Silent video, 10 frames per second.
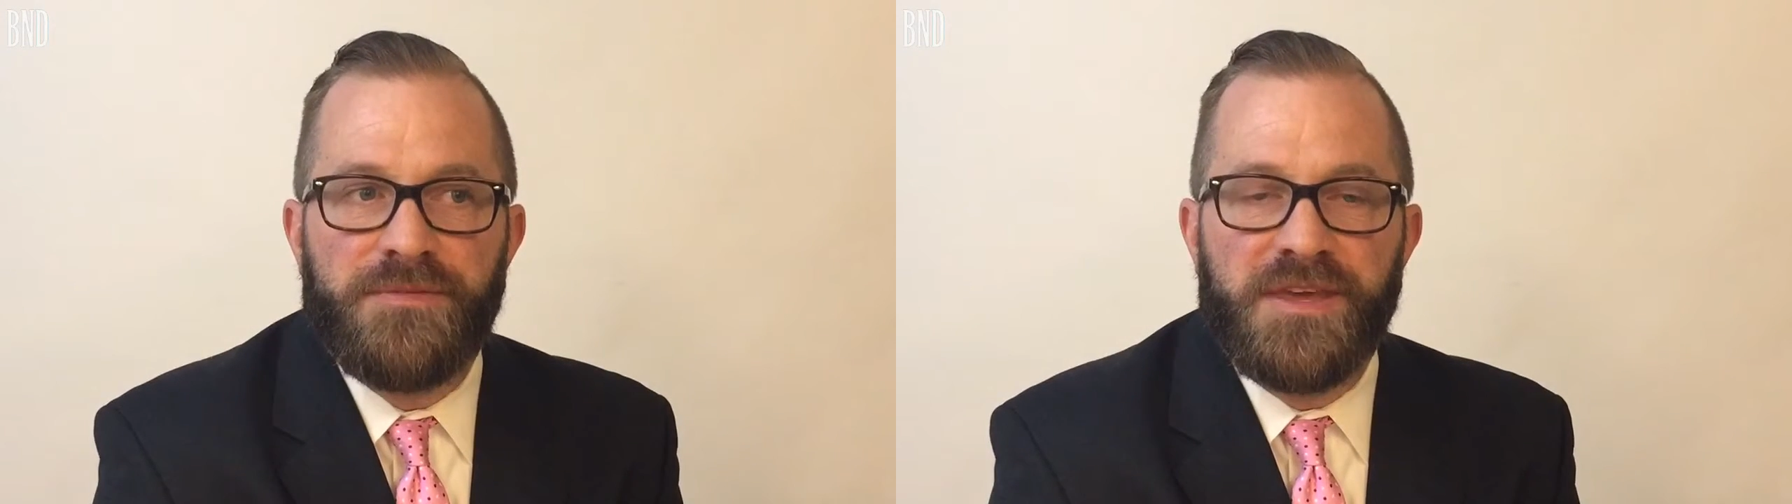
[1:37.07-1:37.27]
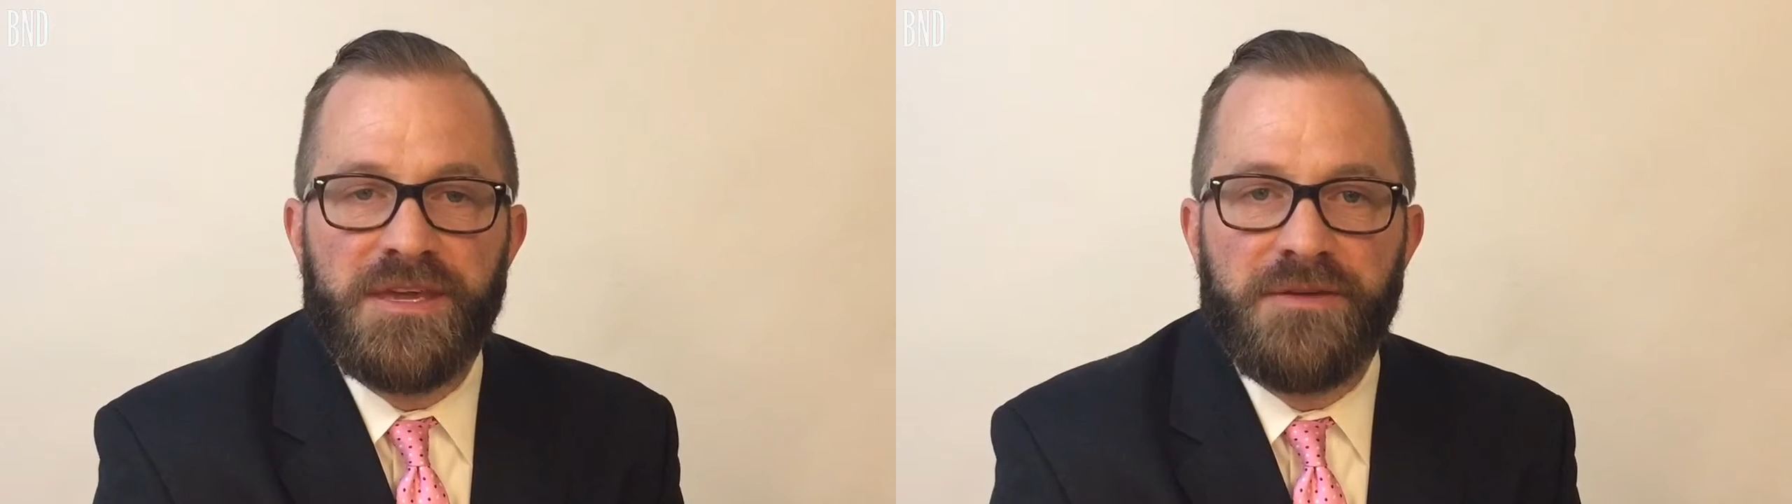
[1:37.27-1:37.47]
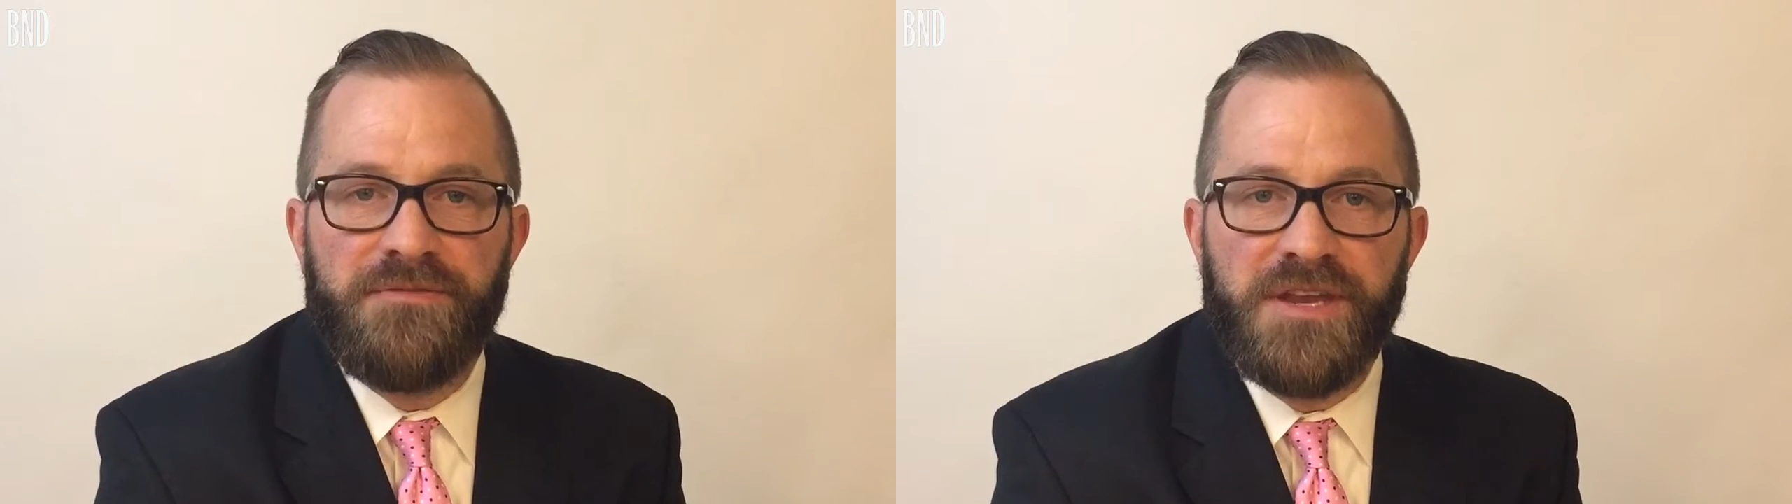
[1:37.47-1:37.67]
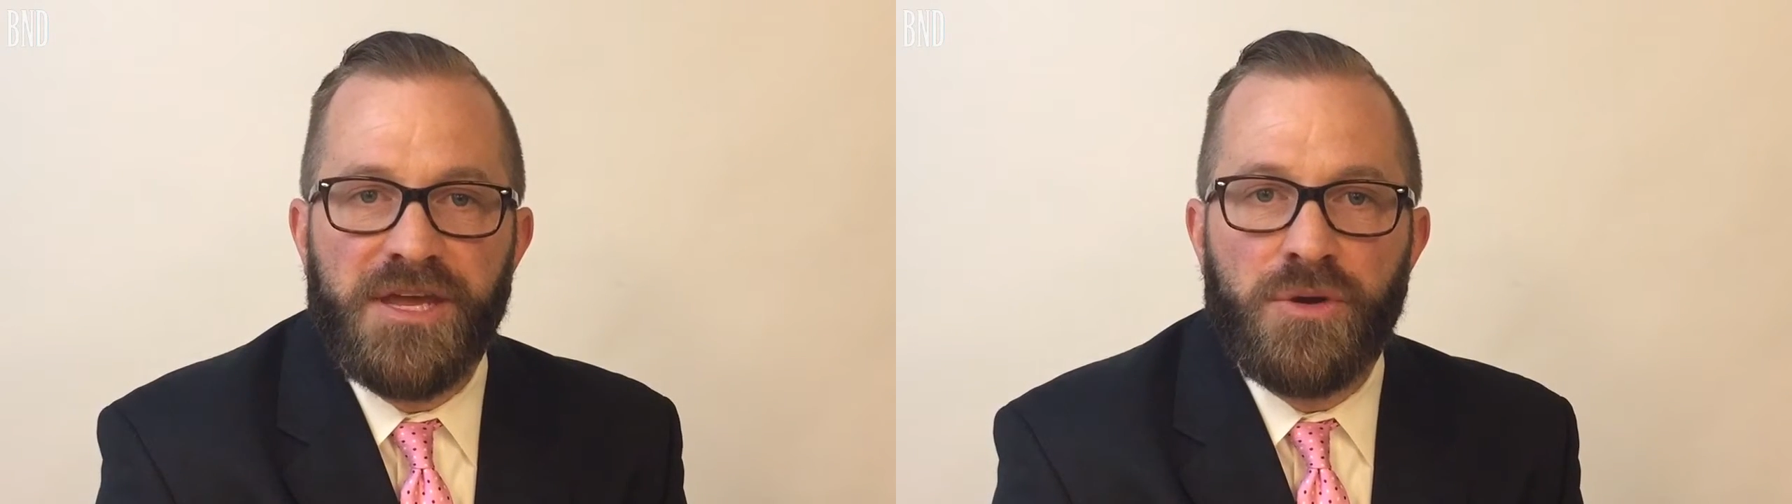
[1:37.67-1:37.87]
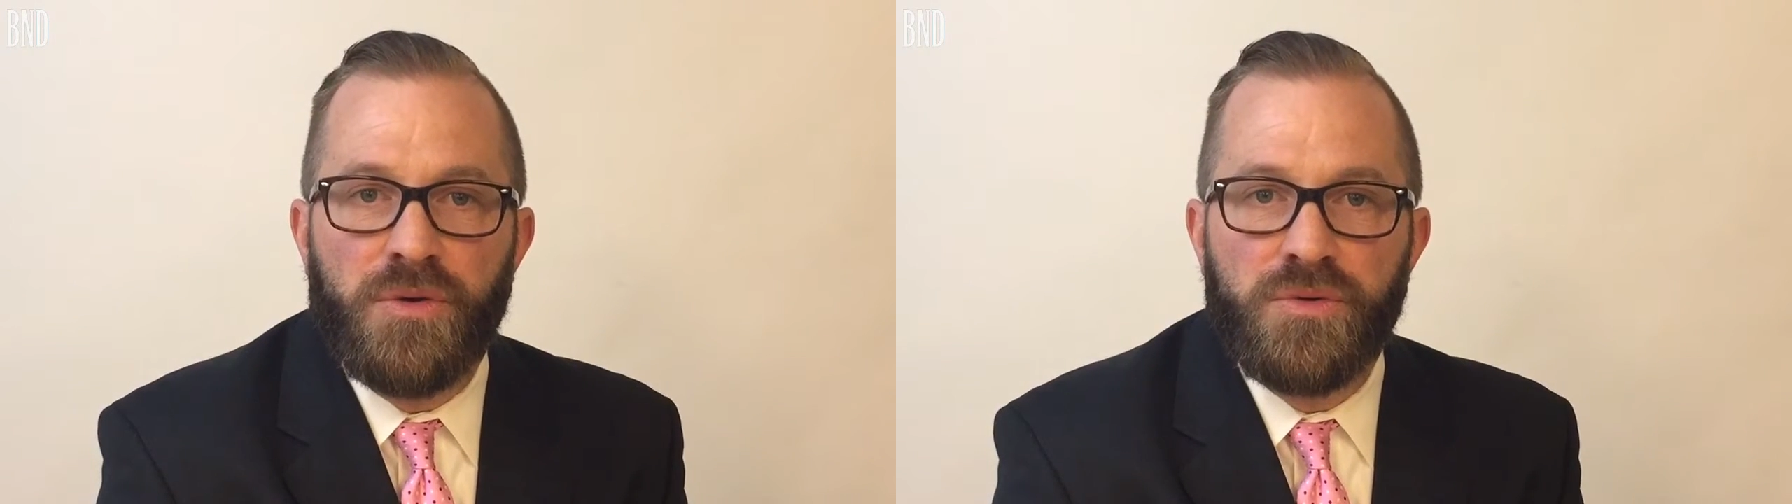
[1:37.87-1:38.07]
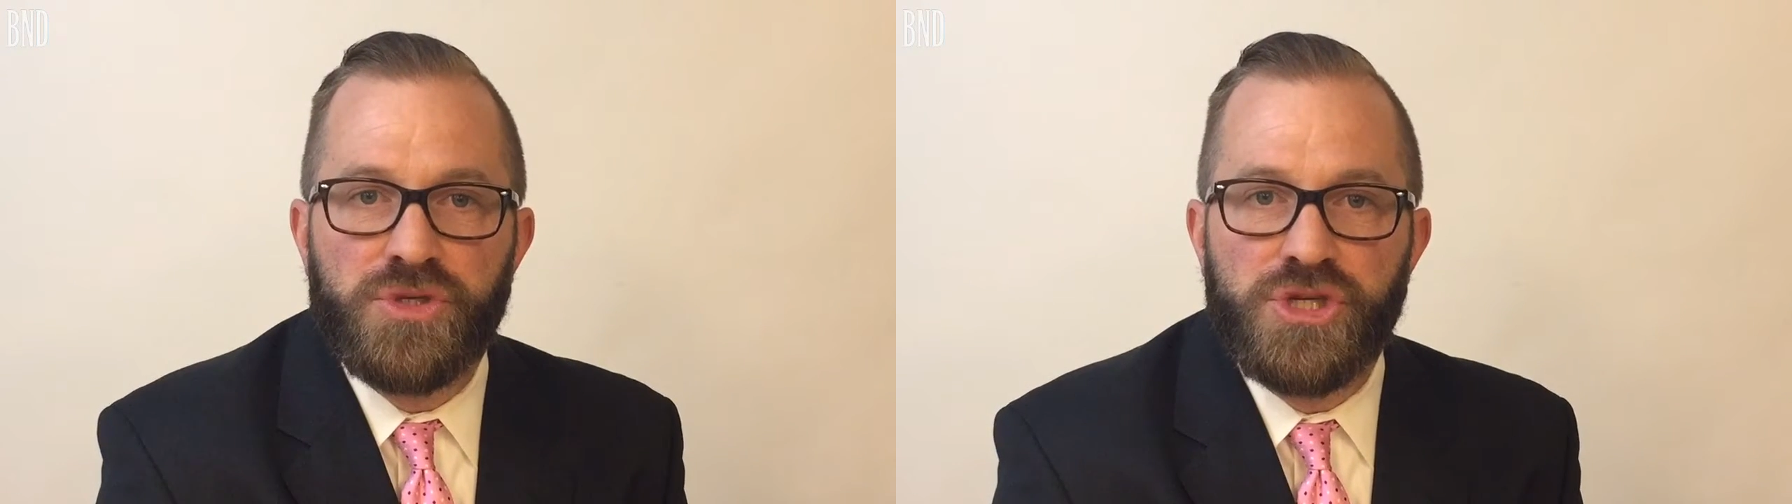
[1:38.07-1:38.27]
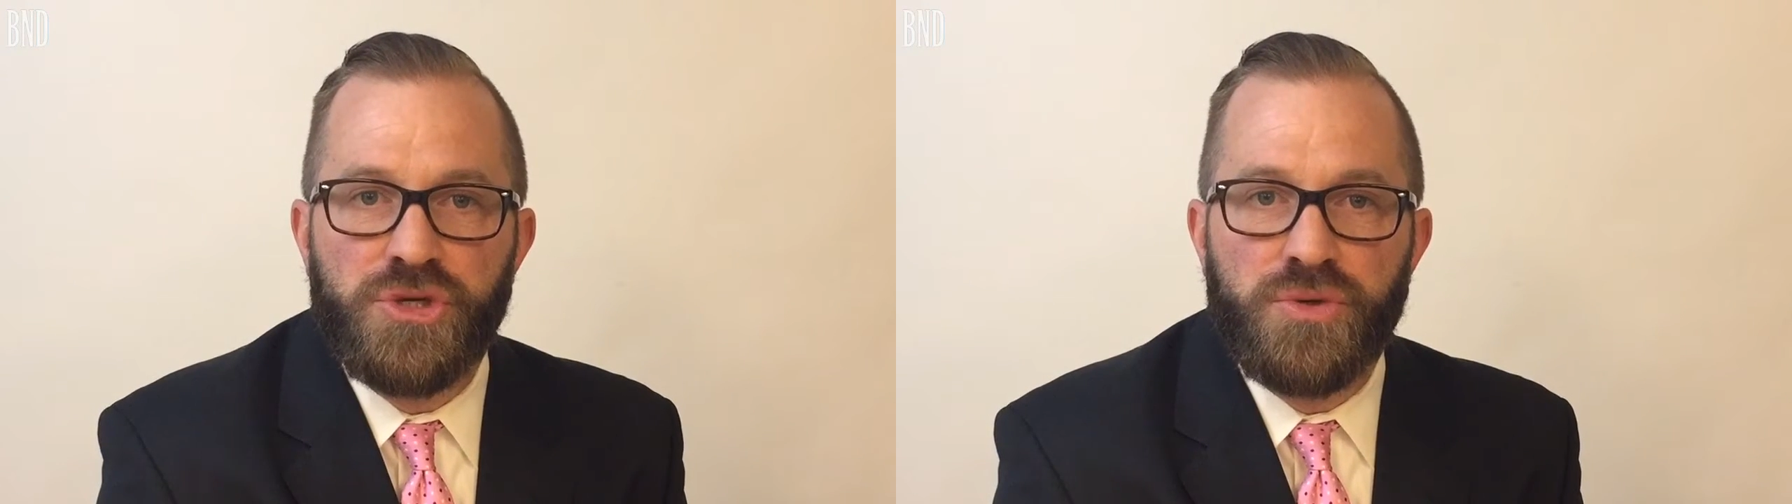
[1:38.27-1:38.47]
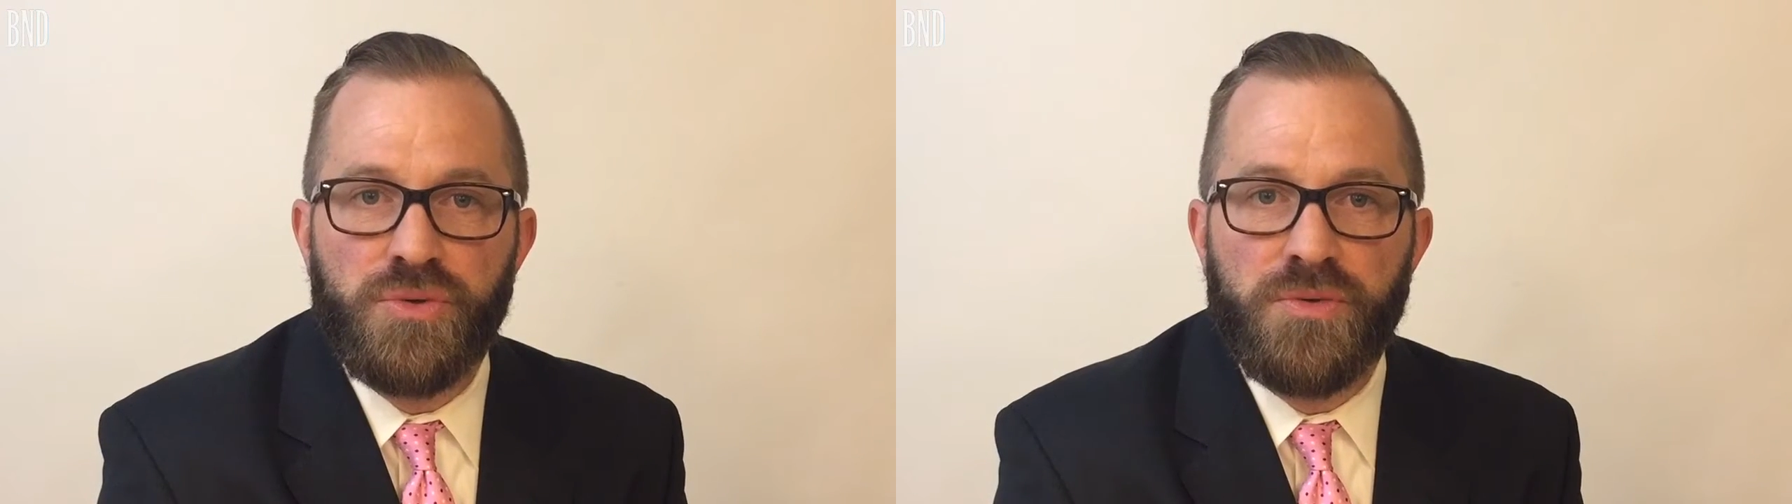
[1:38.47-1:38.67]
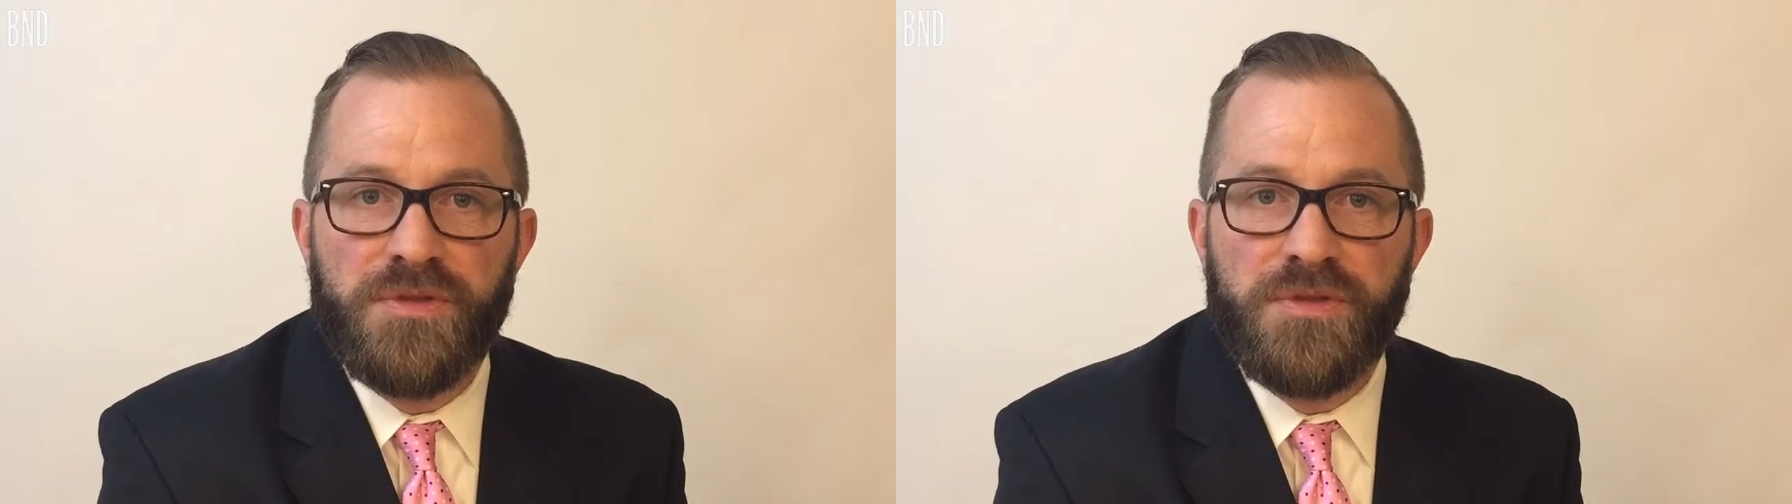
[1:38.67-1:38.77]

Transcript: The video to